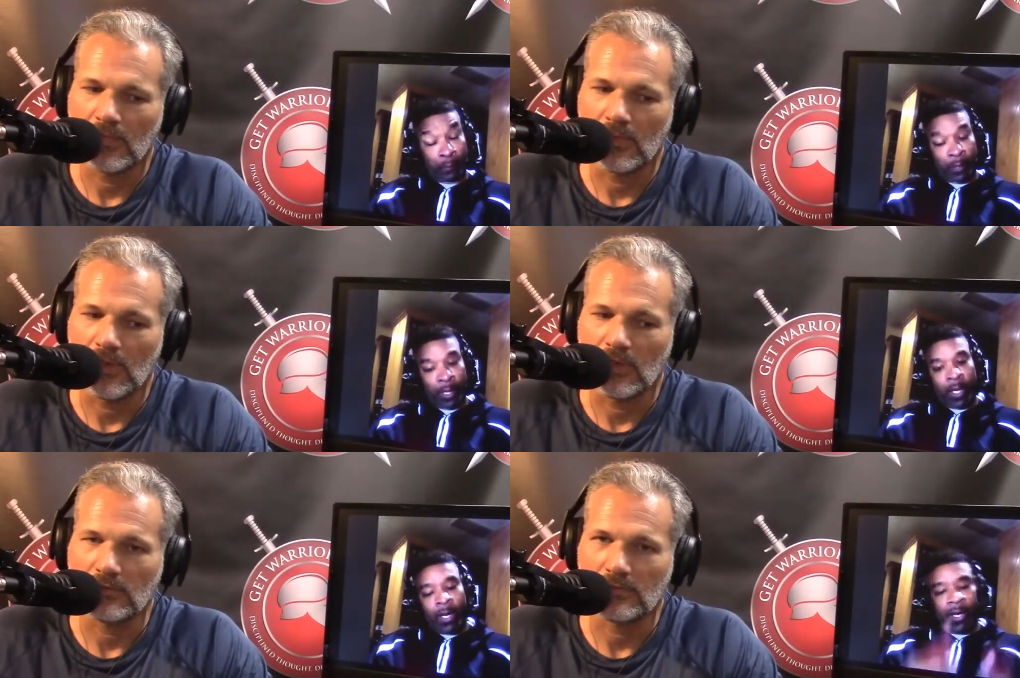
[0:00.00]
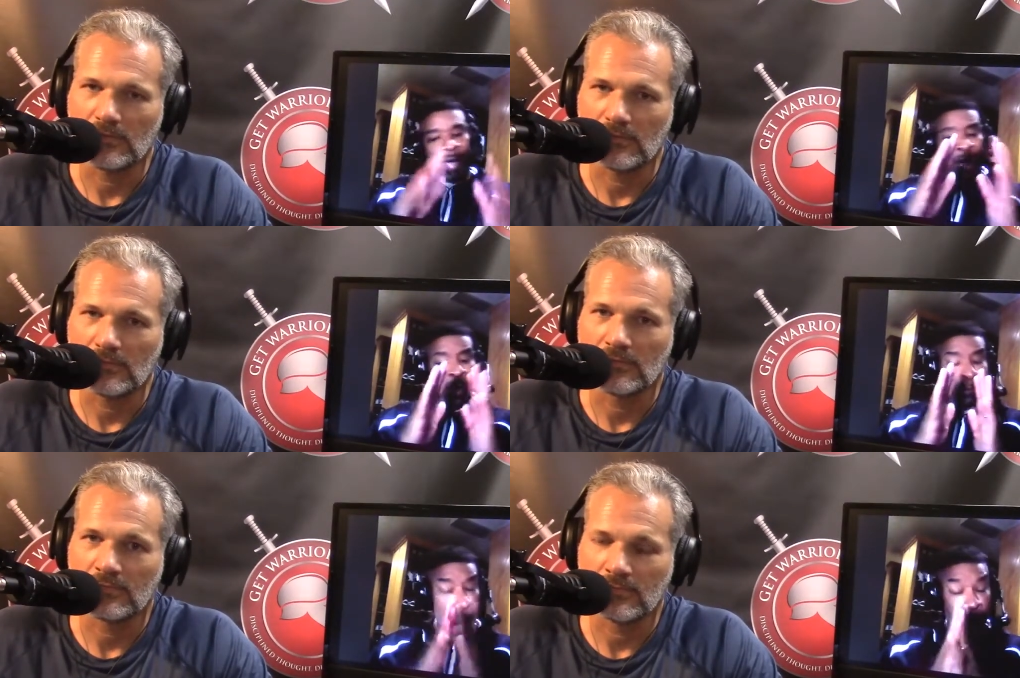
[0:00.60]
Speaker 1: Now,
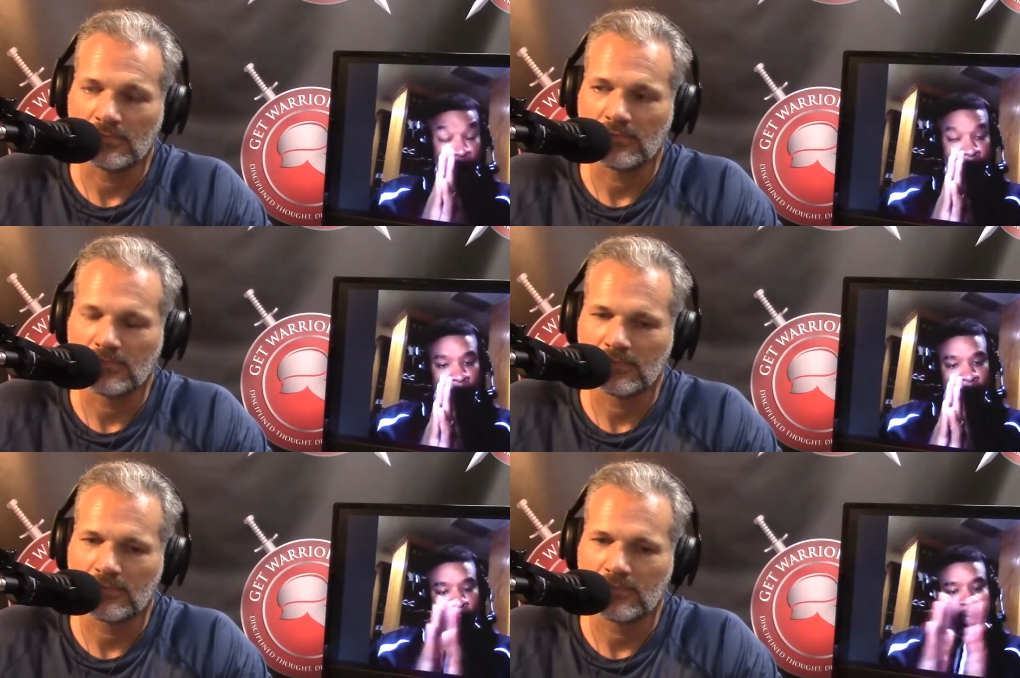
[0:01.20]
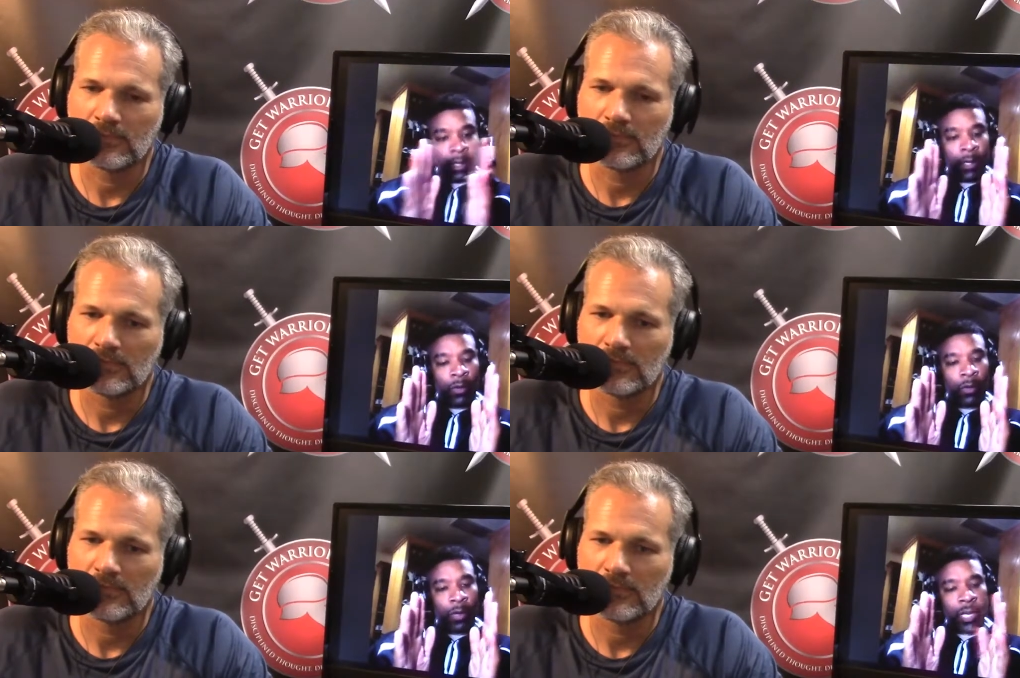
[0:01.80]

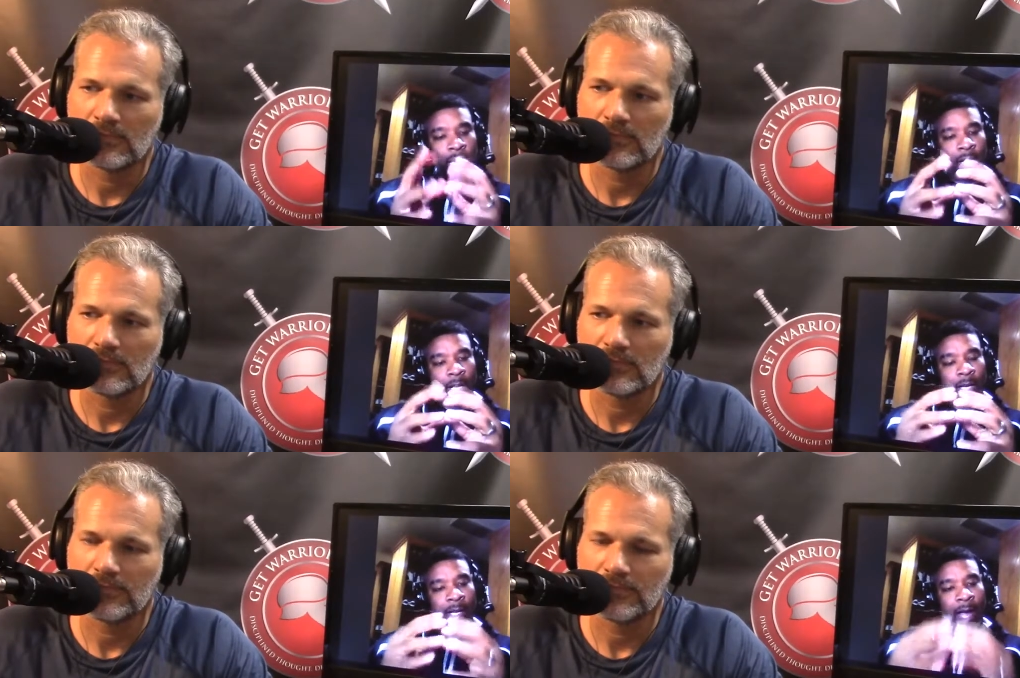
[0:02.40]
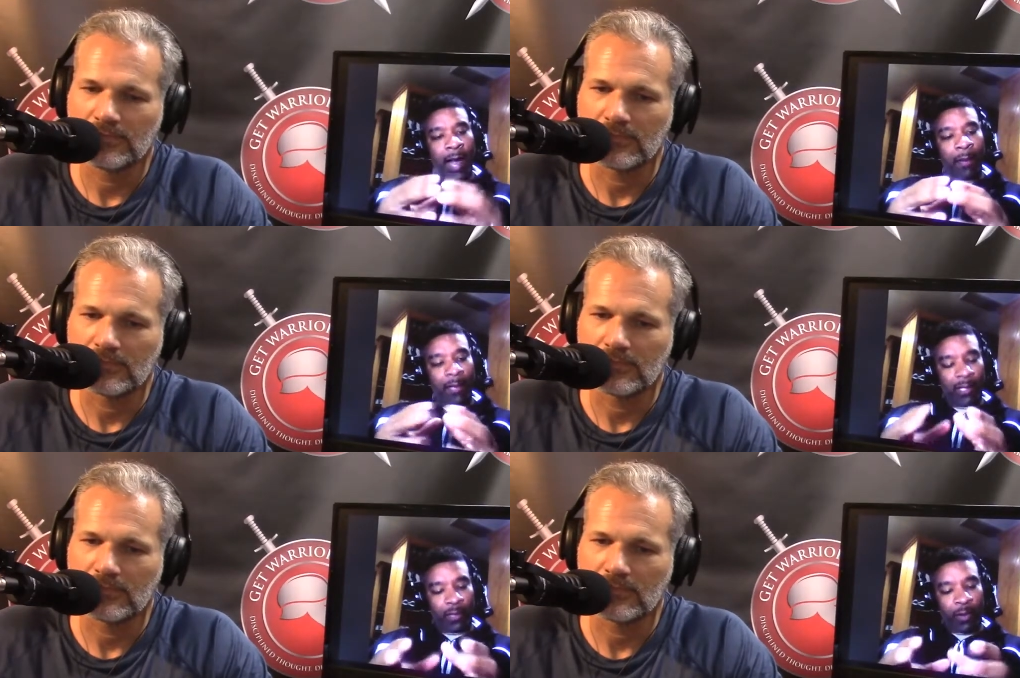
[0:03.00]
and and and, and I'll put it this way:
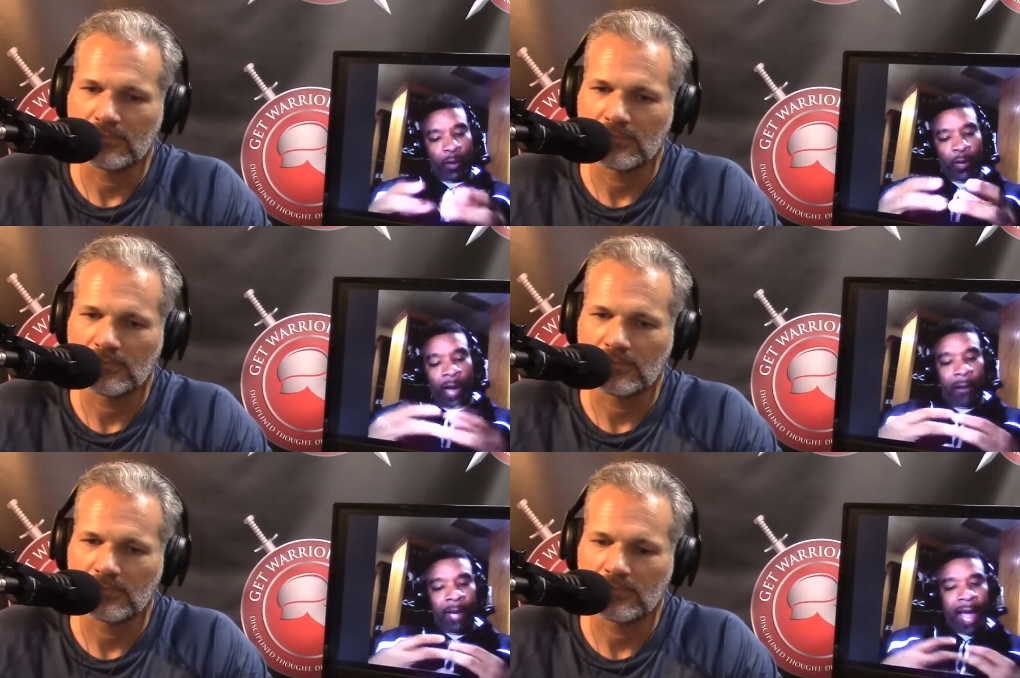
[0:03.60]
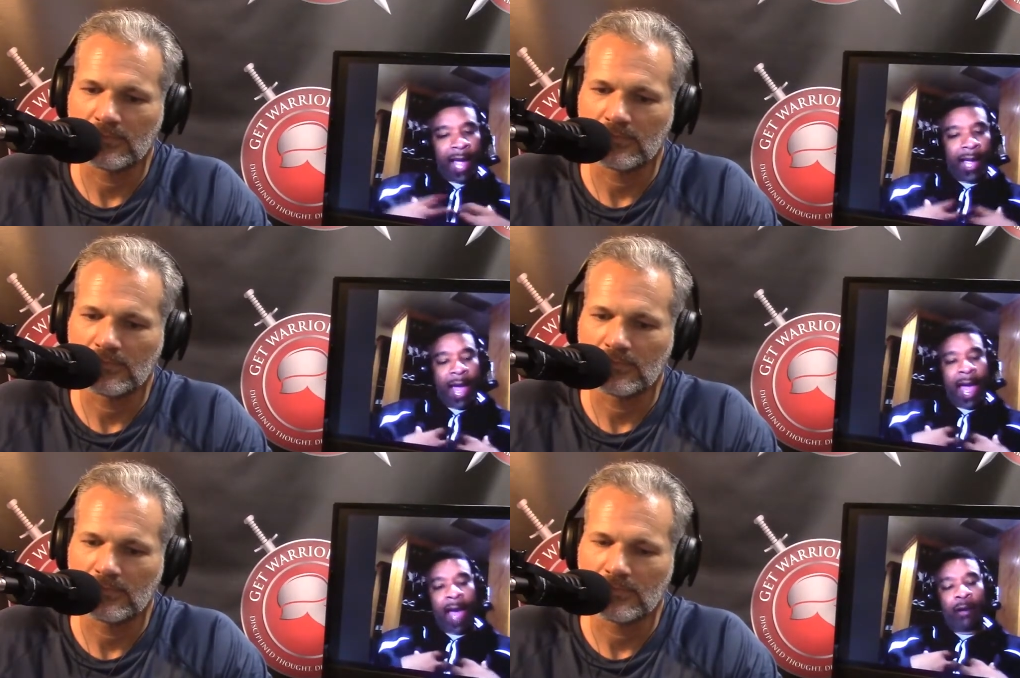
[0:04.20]
when I'm not, I, I don't
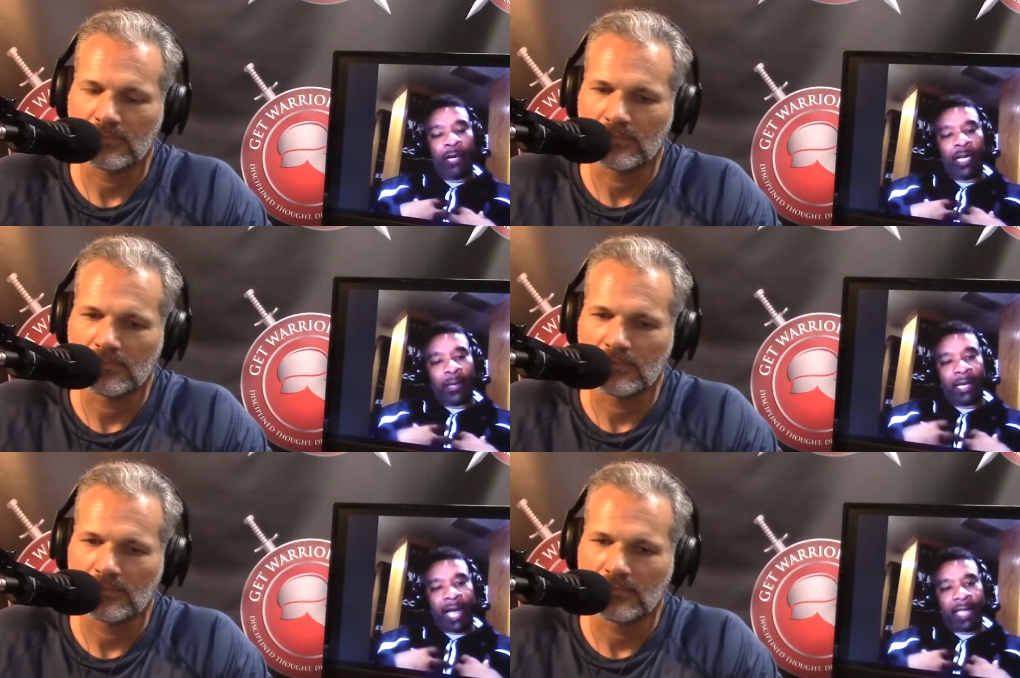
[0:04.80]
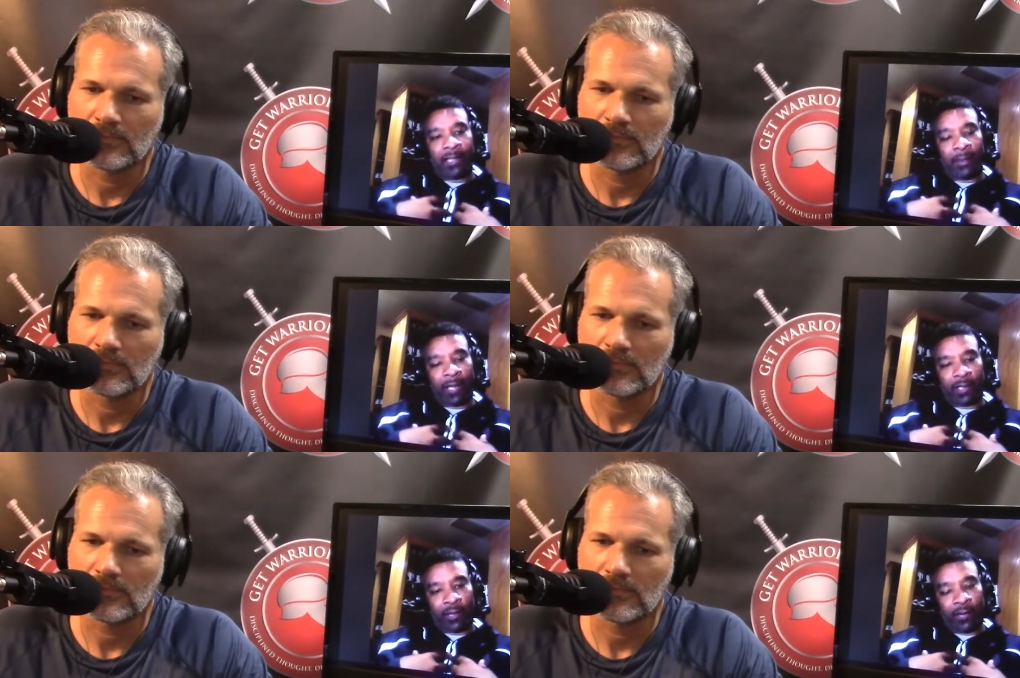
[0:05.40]
need to be nice to myself in the
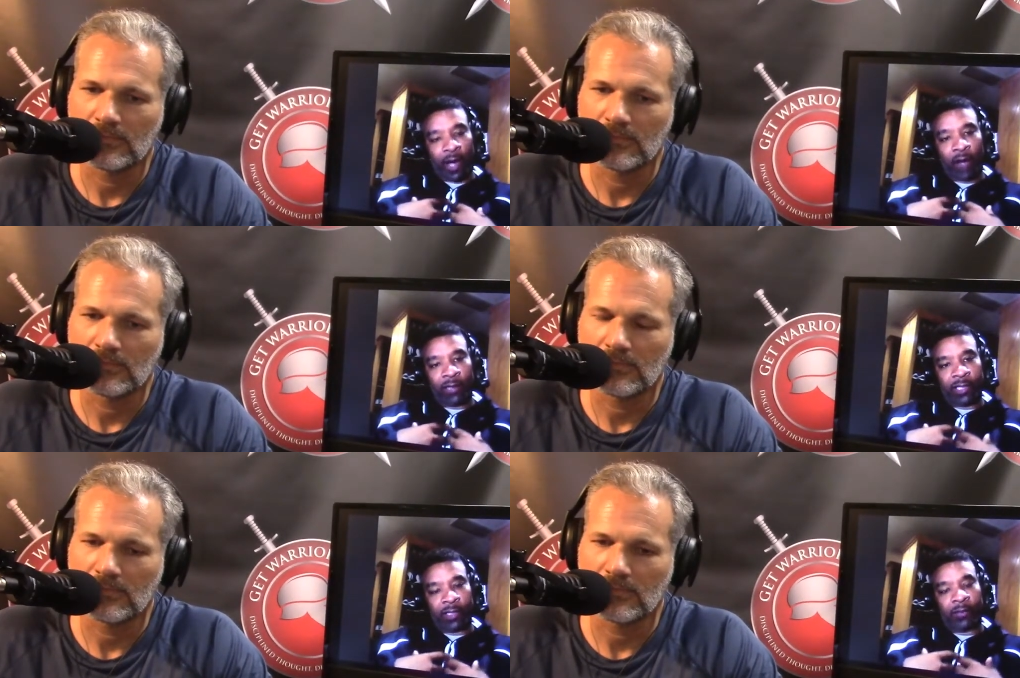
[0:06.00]
off season, right?